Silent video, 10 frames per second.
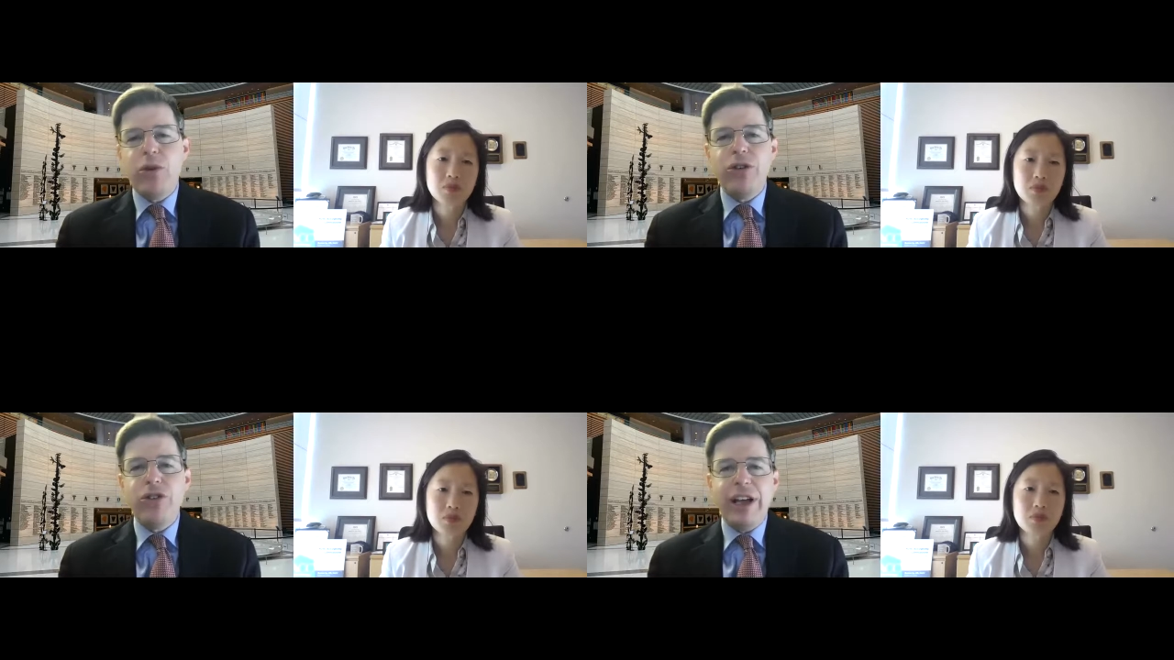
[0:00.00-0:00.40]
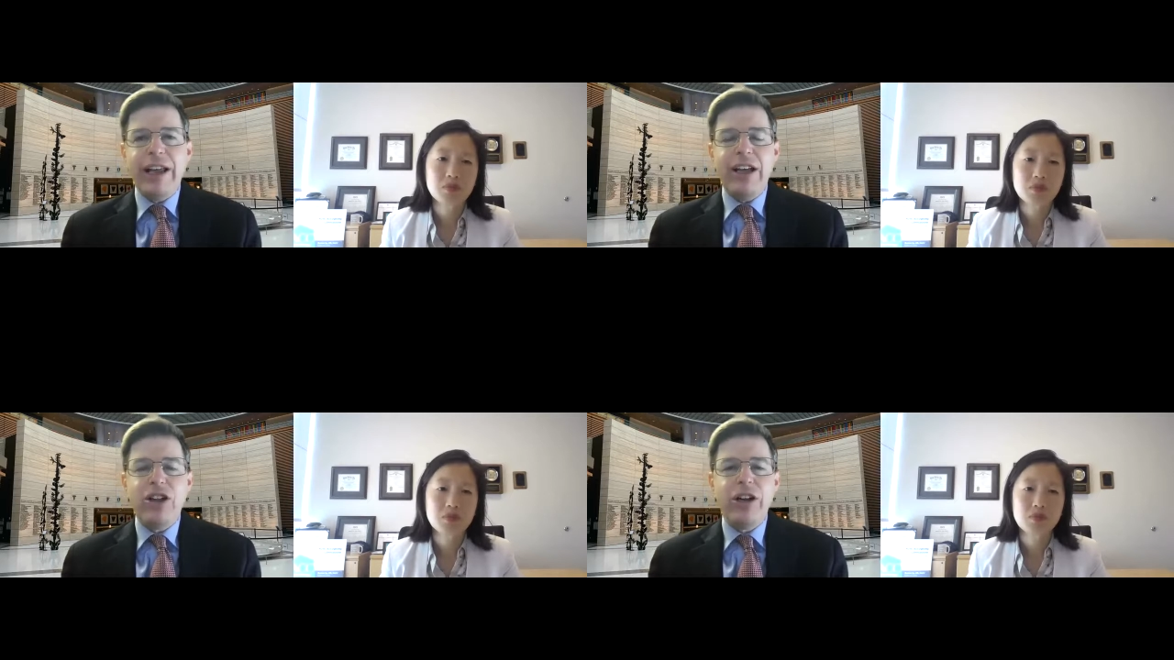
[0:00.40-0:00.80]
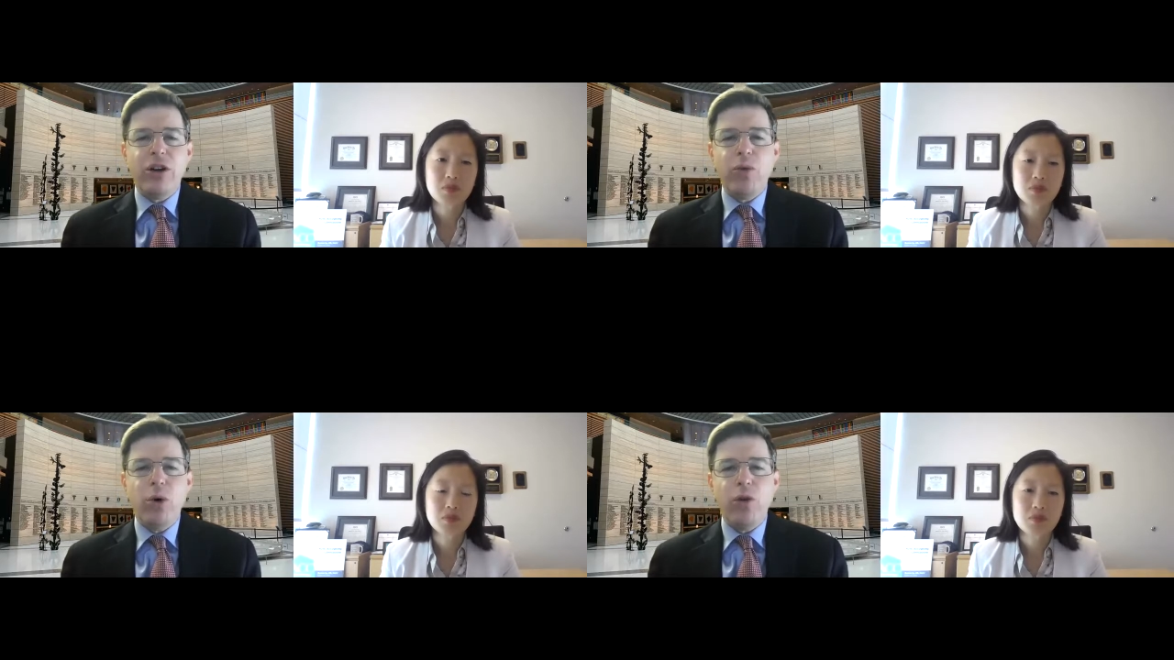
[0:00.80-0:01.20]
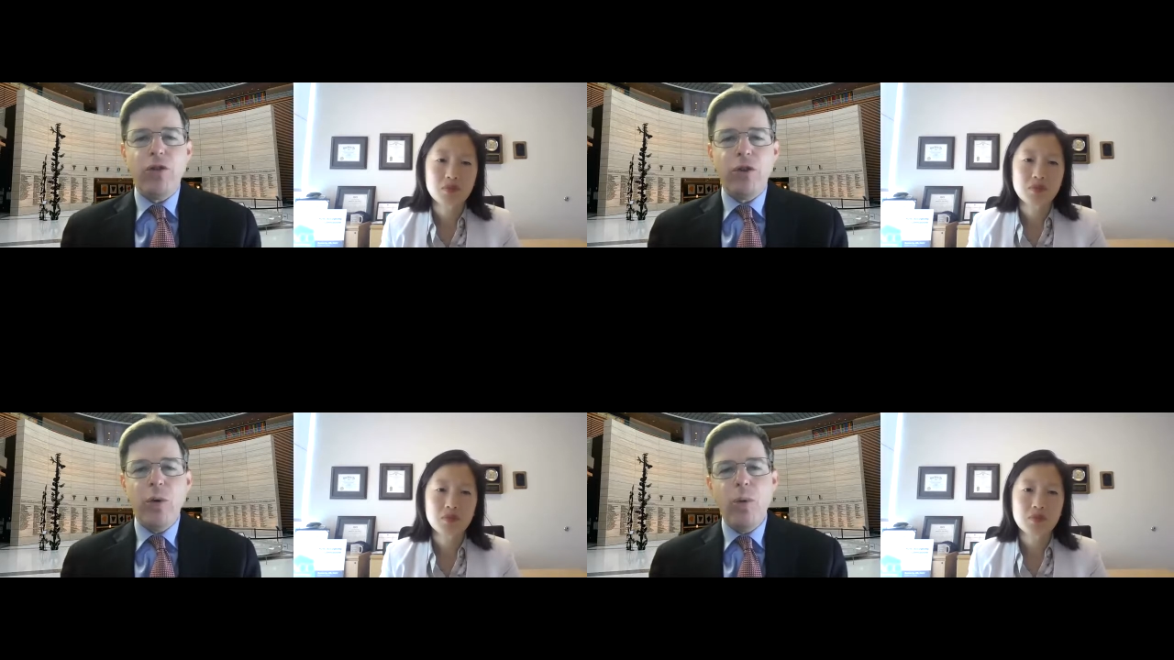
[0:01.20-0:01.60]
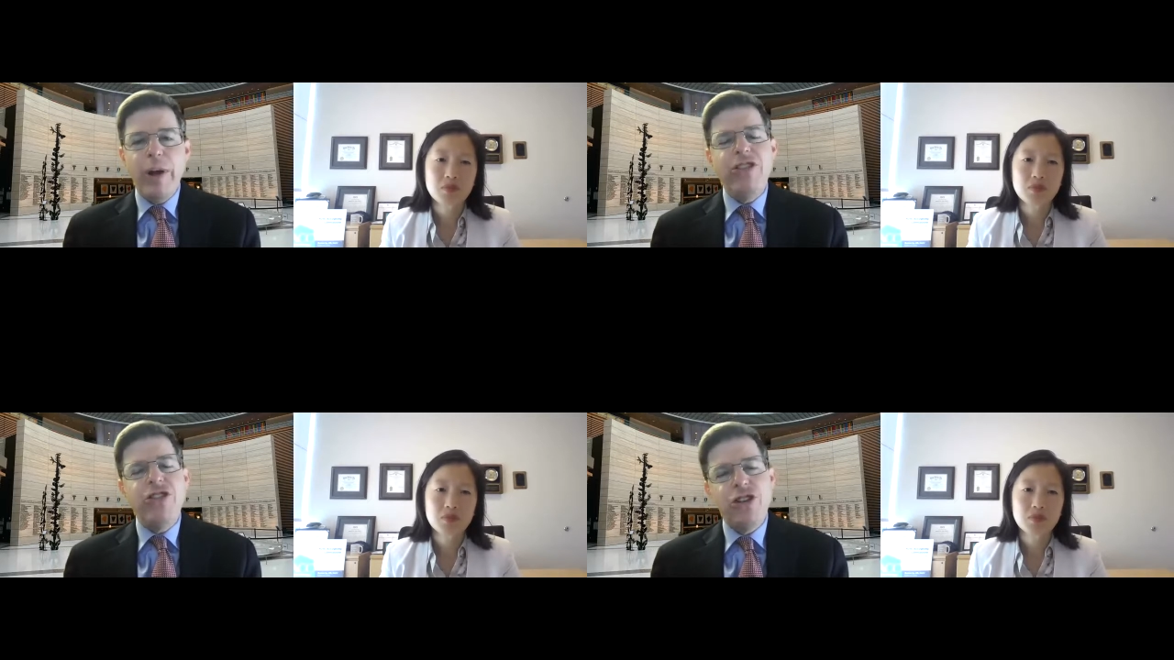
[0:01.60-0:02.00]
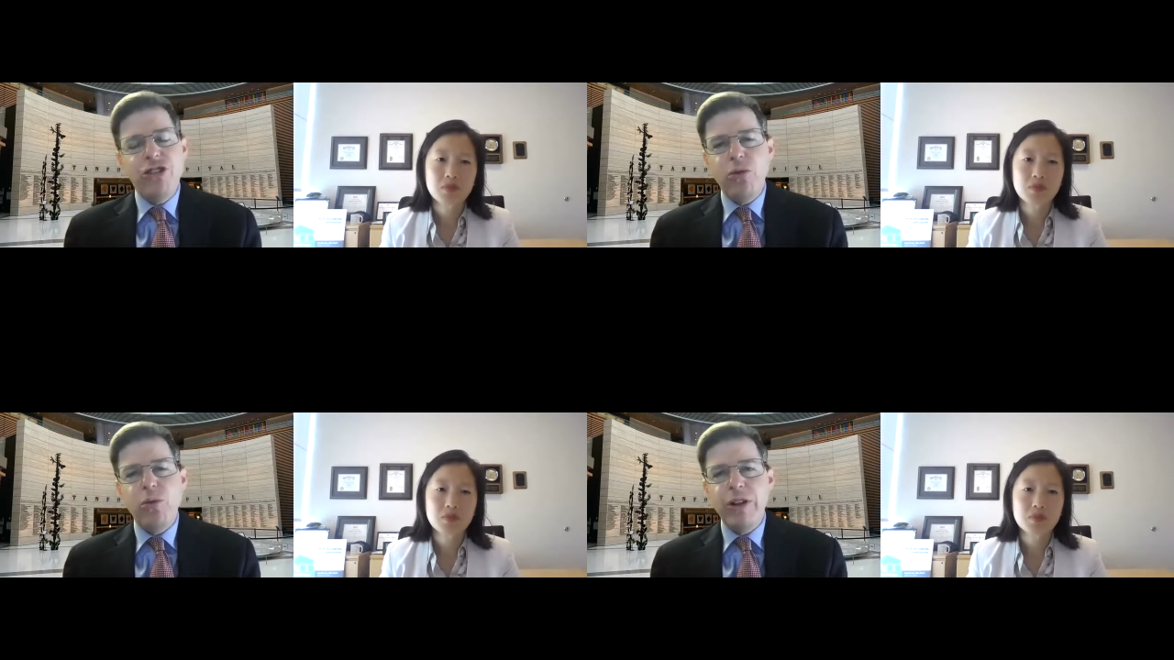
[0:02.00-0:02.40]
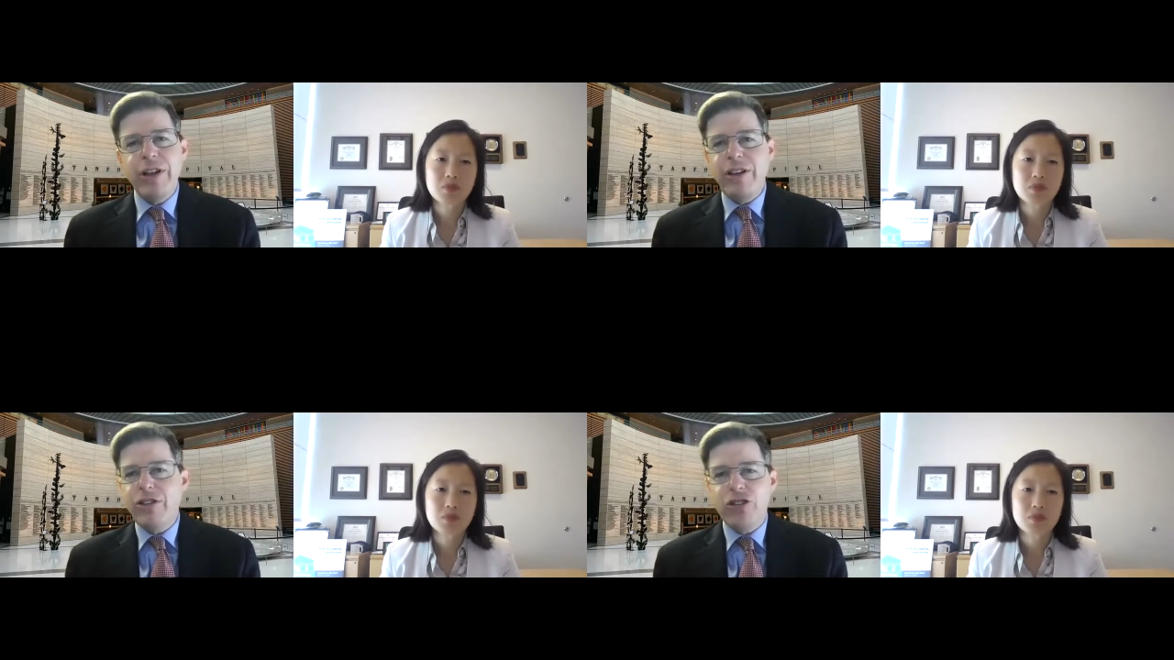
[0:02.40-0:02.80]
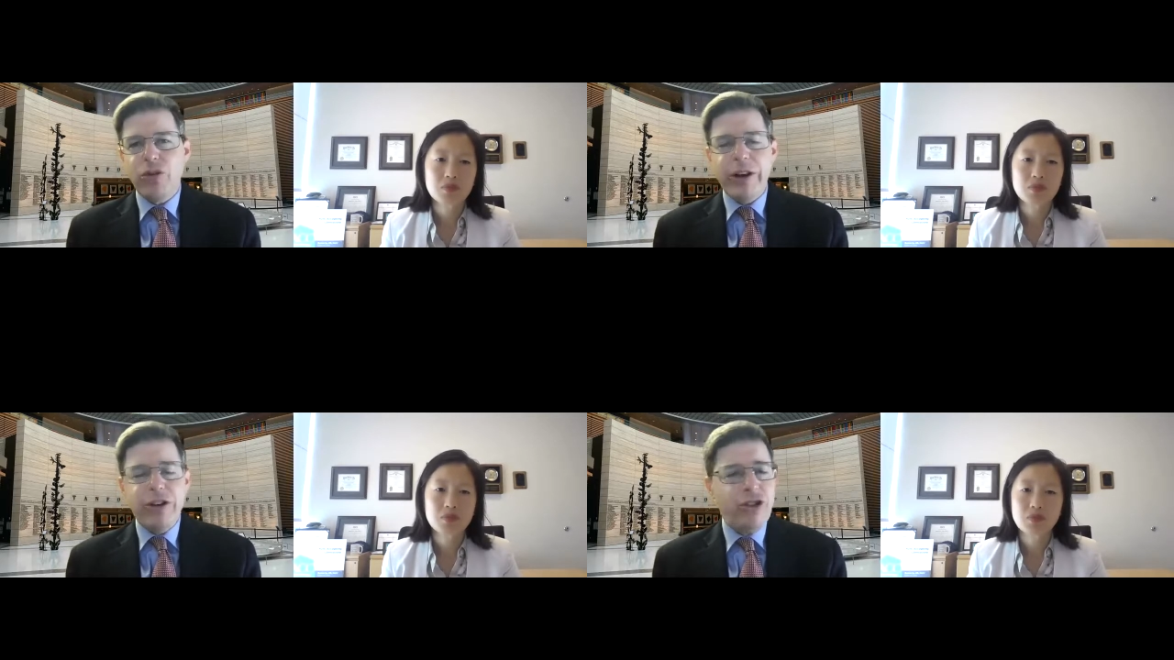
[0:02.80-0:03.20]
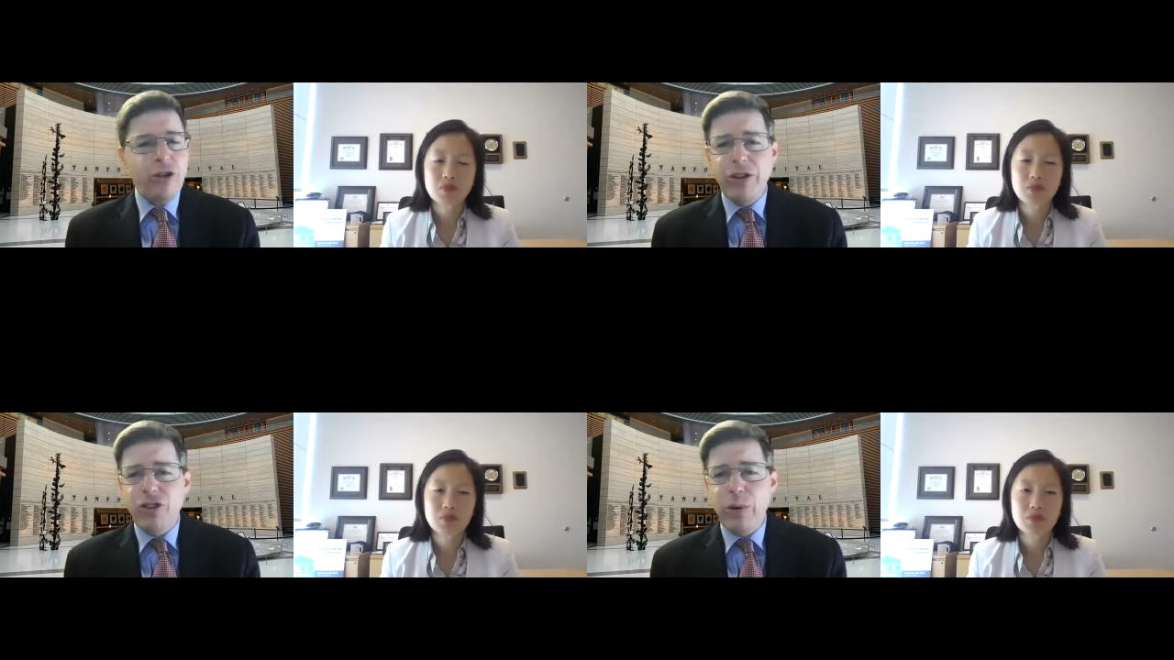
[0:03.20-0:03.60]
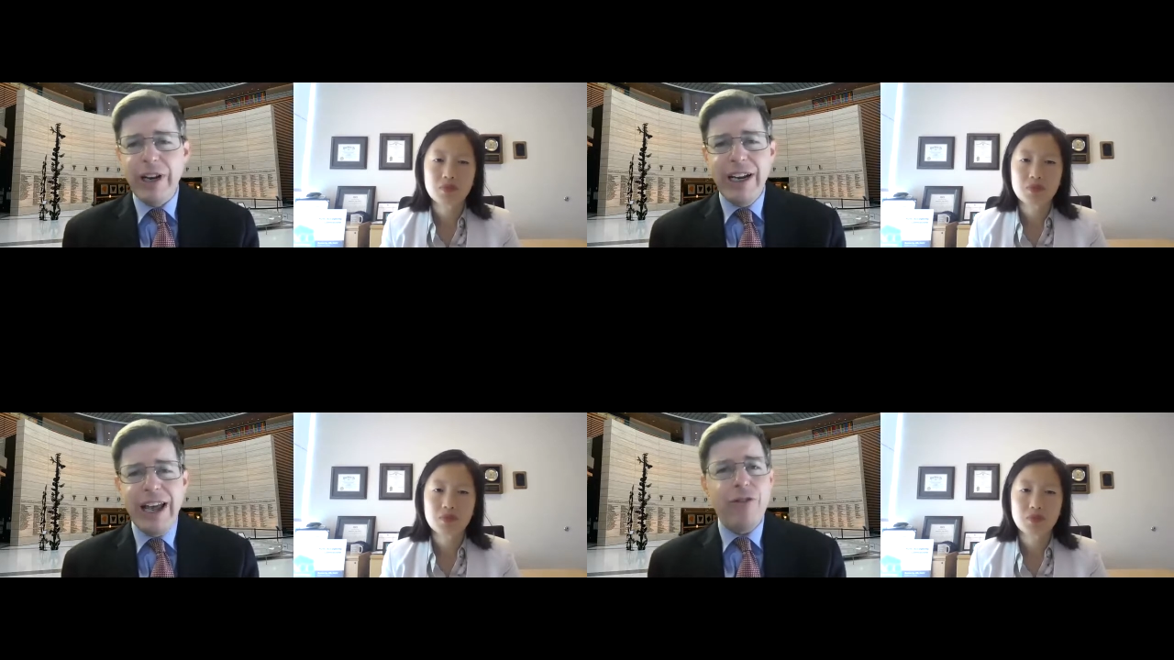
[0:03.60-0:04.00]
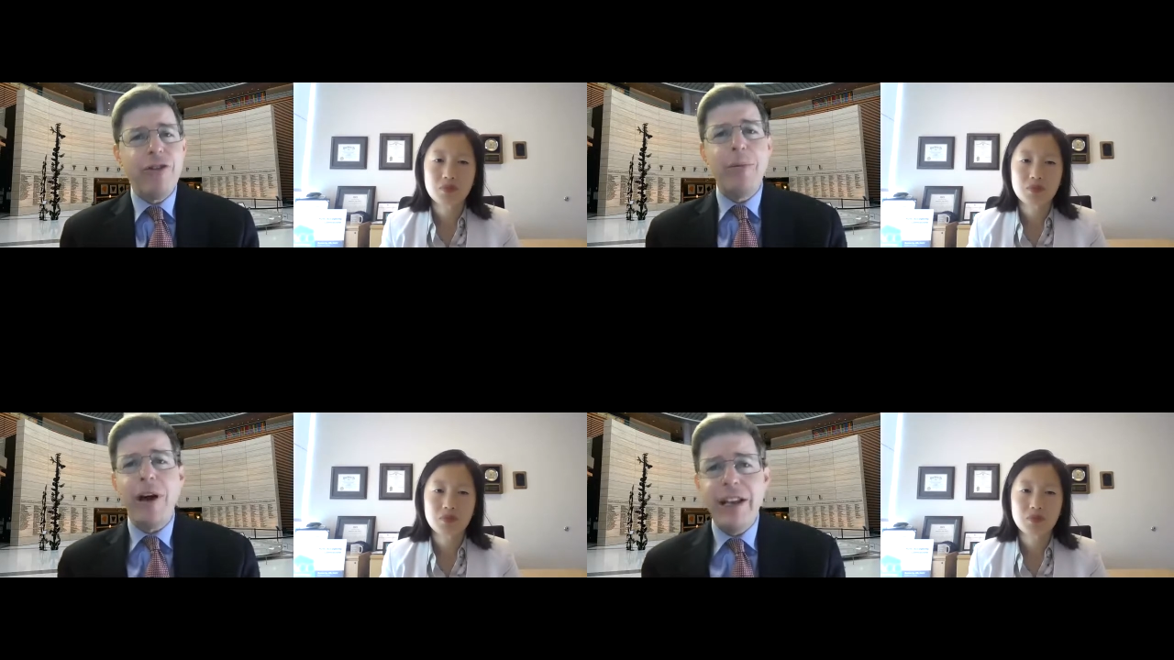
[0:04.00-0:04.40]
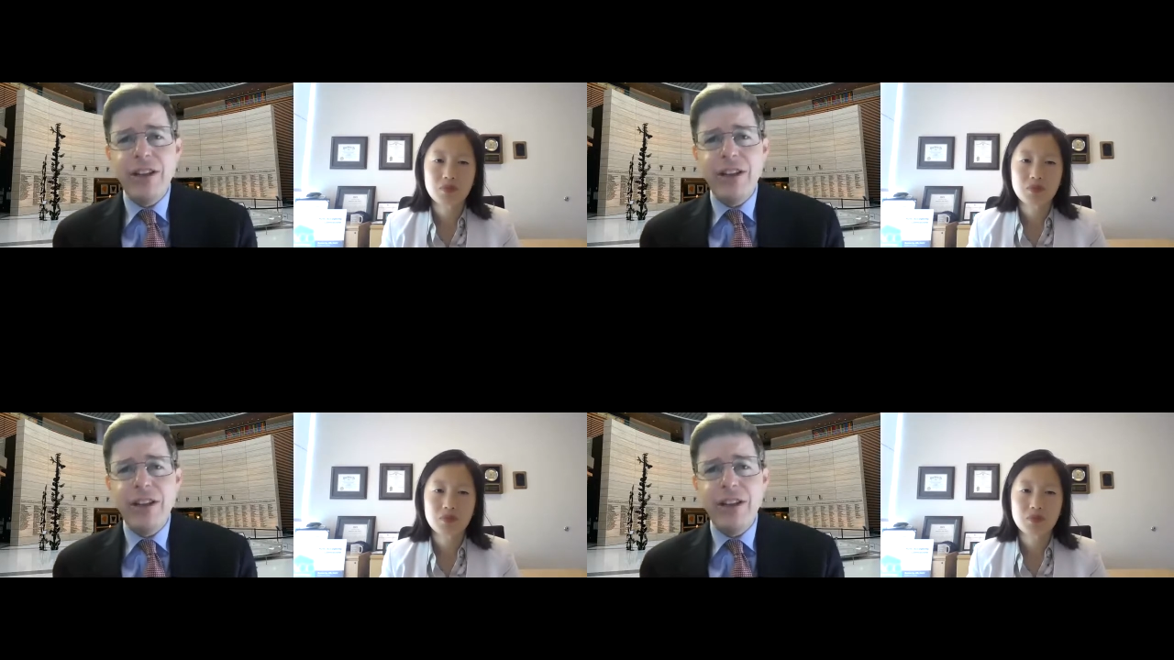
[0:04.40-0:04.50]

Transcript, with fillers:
Speaker 1: there's not a clear role for well, when should you really screen? Should you be screening everybody in